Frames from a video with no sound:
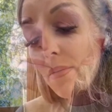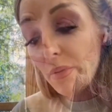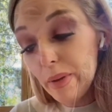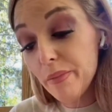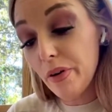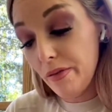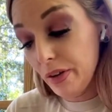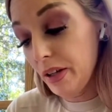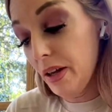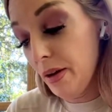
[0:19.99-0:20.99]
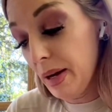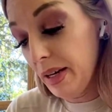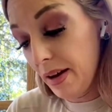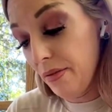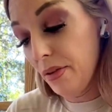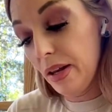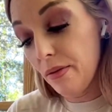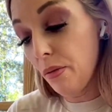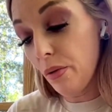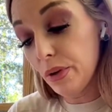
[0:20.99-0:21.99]
I'm a member of a club I never
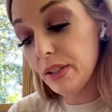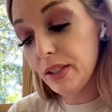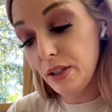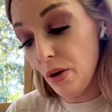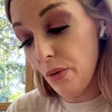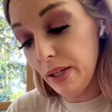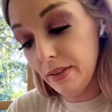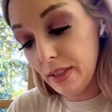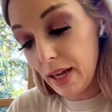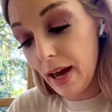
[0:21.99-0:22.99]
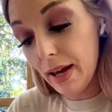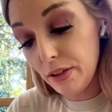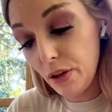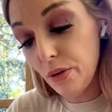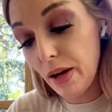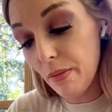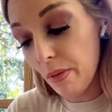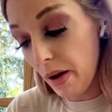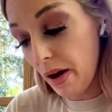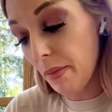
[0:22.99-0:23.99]
even wanted to join. I too
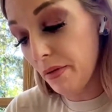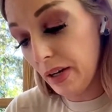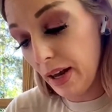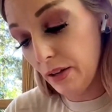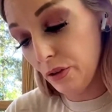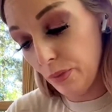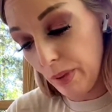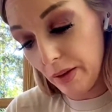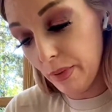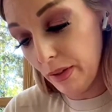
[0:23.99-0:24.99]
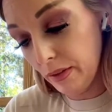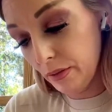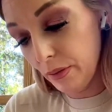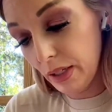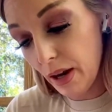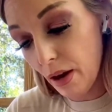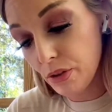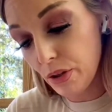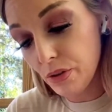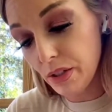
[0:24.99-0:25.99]
am a mom of an angel baby. We
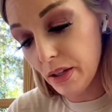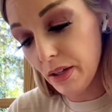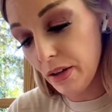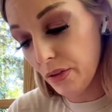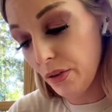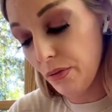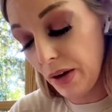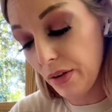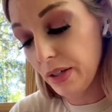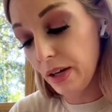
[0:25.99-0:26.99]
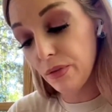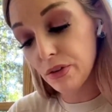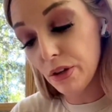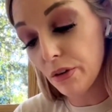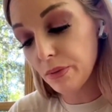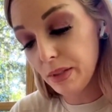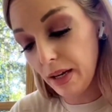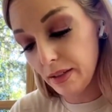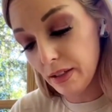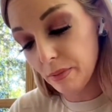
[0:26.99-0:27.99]
lost our son under very different
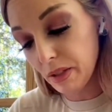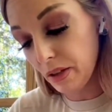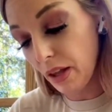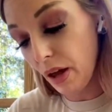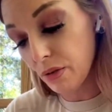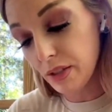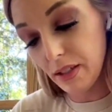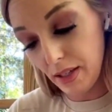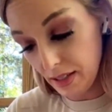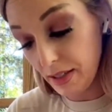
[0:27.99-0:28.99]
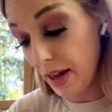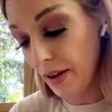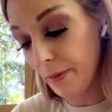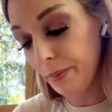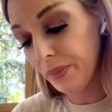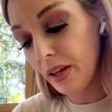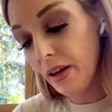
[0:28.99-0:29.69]
circumstances, but the loss is there.